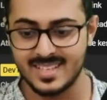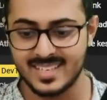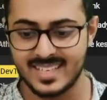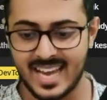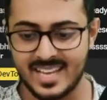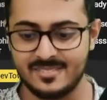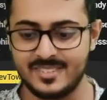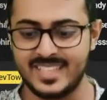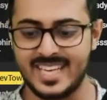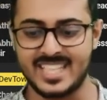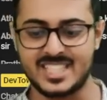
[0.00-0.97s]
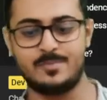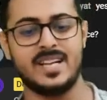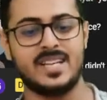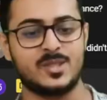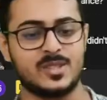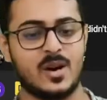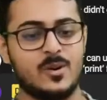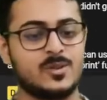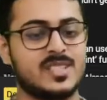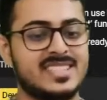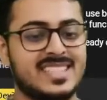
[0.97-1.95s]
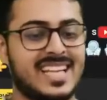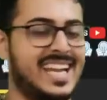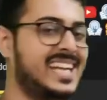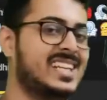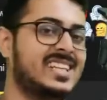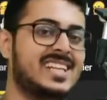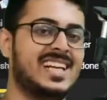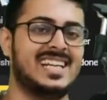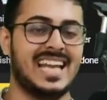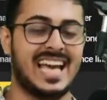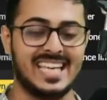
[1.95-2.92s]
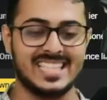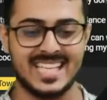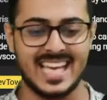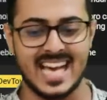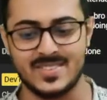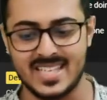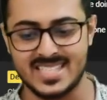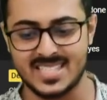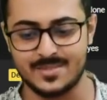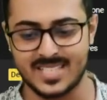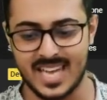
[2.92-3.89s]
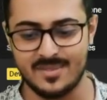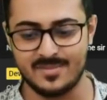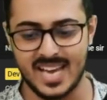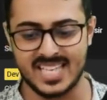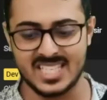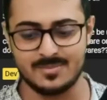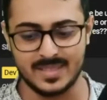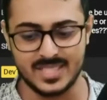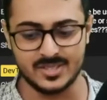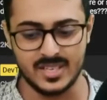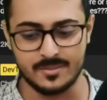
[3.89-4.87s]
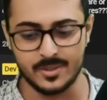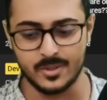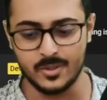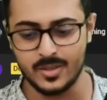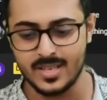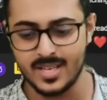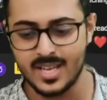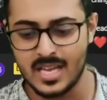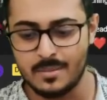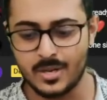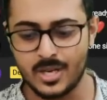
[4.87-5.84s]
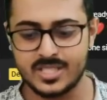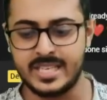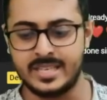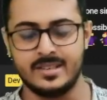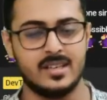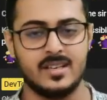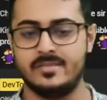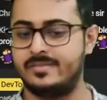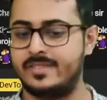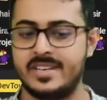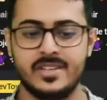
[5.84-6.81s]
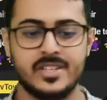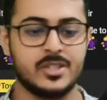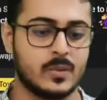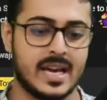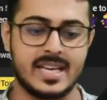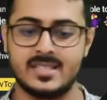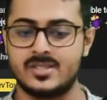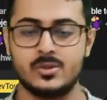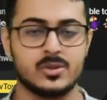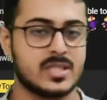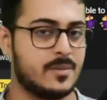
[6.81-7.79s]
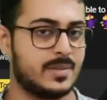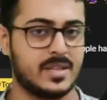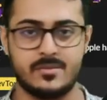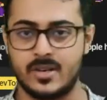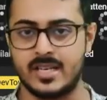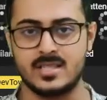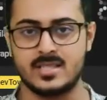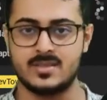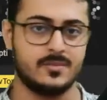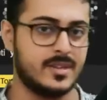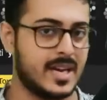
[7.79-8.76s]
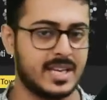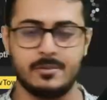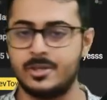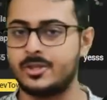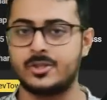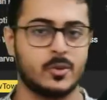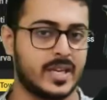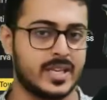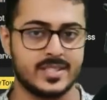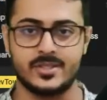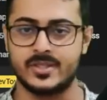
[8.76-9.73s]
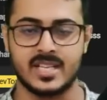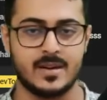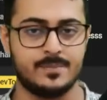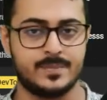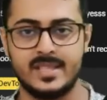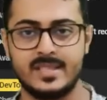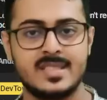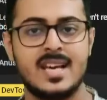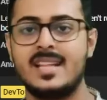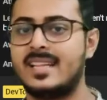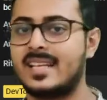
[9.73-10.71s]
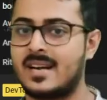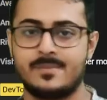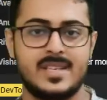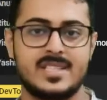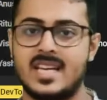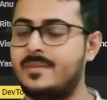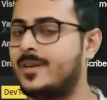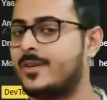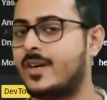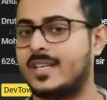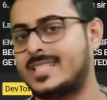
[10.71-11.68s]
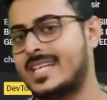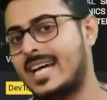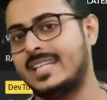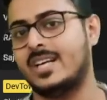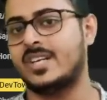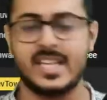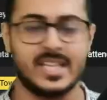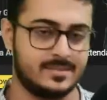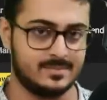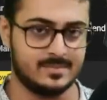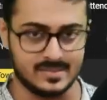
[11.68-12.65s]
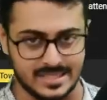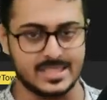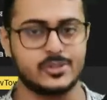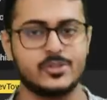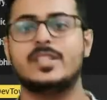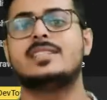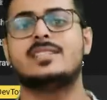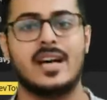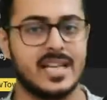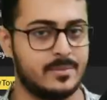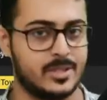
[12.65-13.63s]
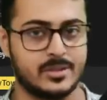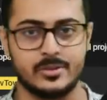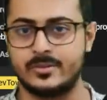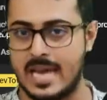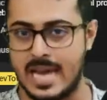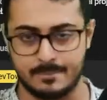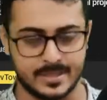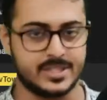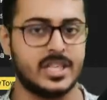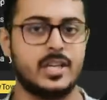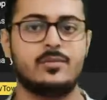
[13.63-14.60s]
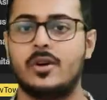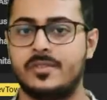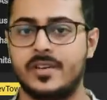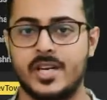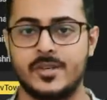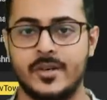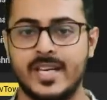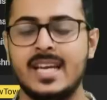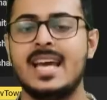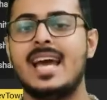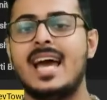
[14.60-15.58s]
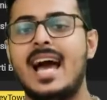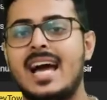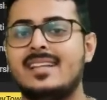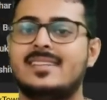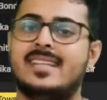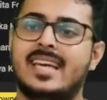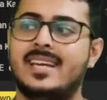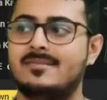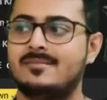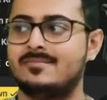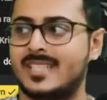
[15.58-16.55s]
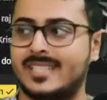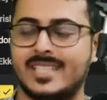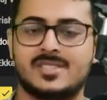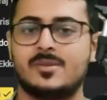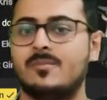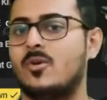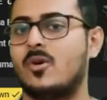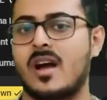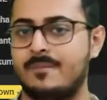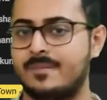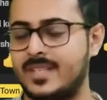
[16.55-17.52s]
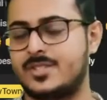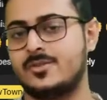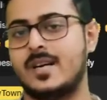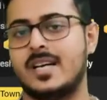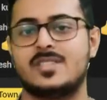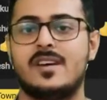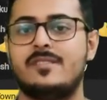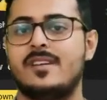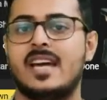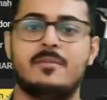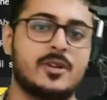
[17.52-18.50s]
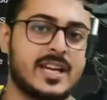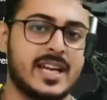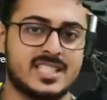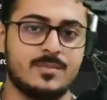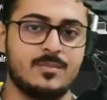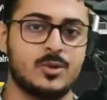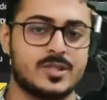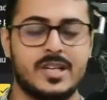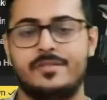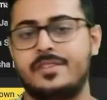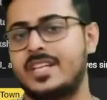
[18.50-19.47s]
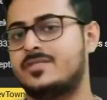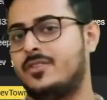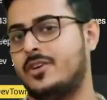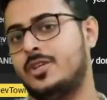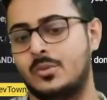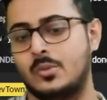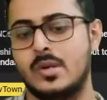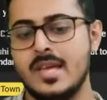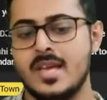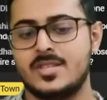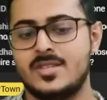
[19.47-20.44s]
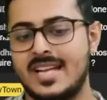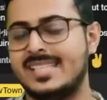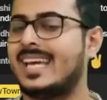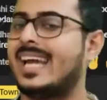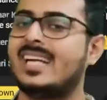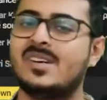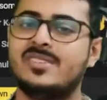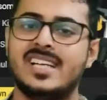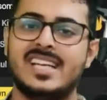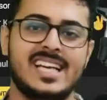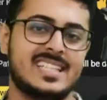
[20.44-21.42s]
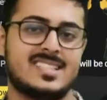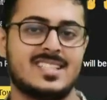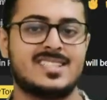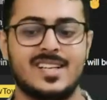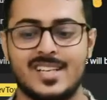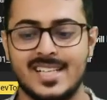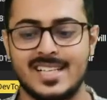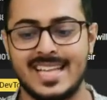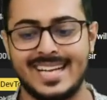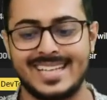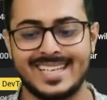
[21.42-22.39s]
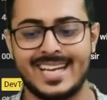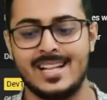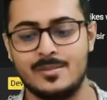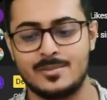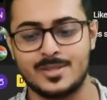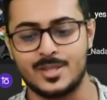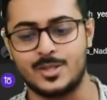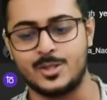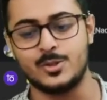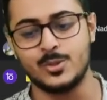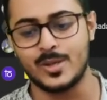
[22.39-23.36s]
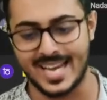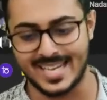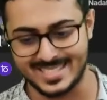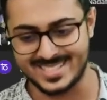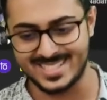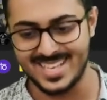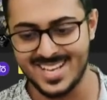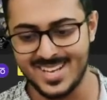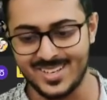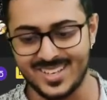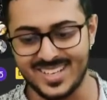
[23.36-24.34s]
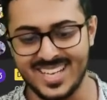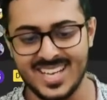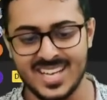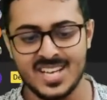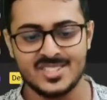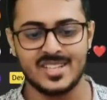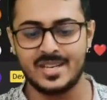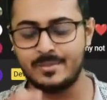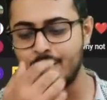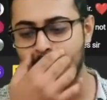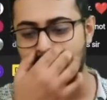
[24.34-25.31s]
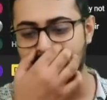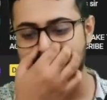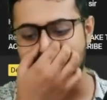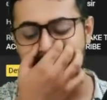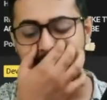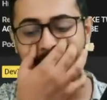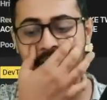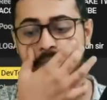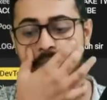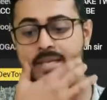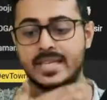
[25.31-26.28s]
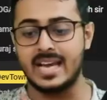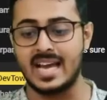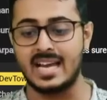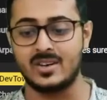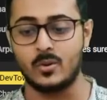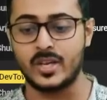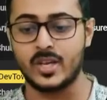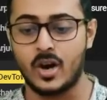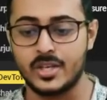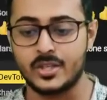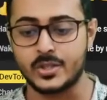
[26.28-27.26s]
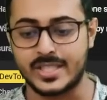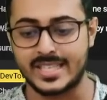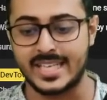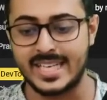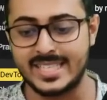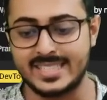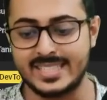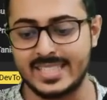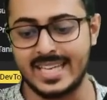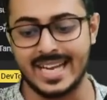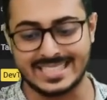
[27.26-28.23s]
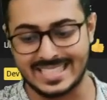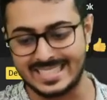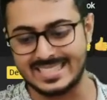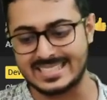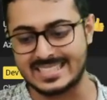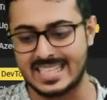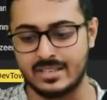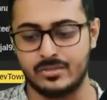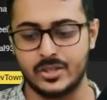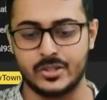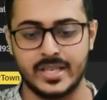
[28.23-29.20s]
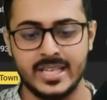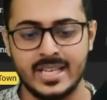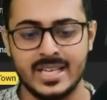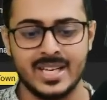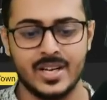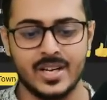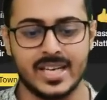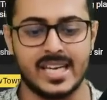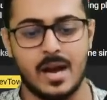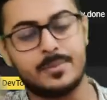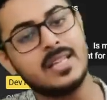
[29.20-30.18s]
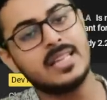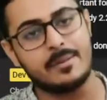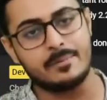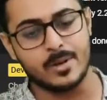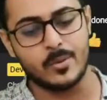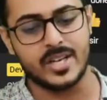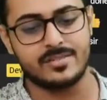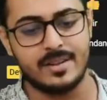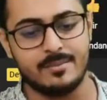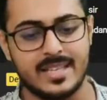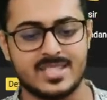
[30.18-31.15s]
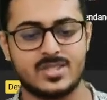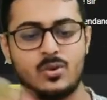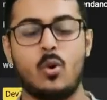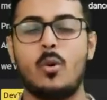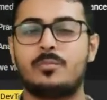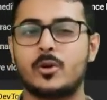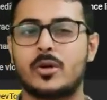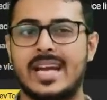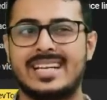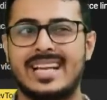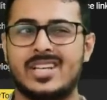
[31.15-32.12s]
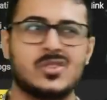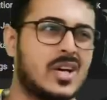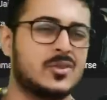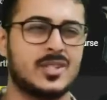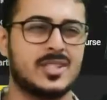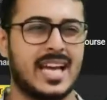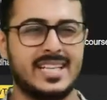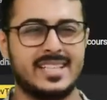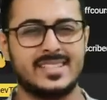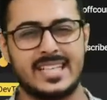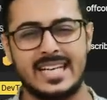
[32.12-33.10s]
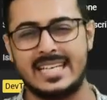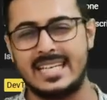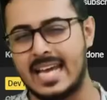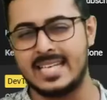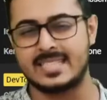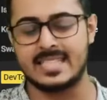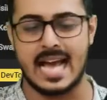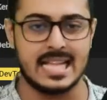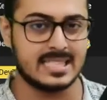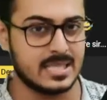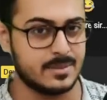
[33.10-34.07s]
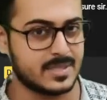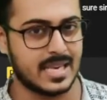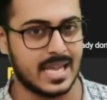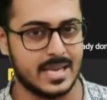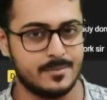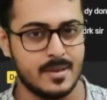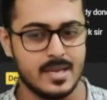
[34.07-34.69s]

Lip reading: Can we expect 2,800 likes as well as subscribe, guys? Please do let me know. Because see, whenever you guys do something for us, we are able to showcase it to the companies. The companies are able to understand that, okay, these students are able to appreciate what we are doing, and they suggest some more companies to us where we are able to get some more certificates for you. So at the end of the day, it's a circle that helps you guys. Okay, so let me do one thing. I will be going on to create the attendance link for today. Okay, up till that point of time, let's hope to get like 2,900 likes and subscribers.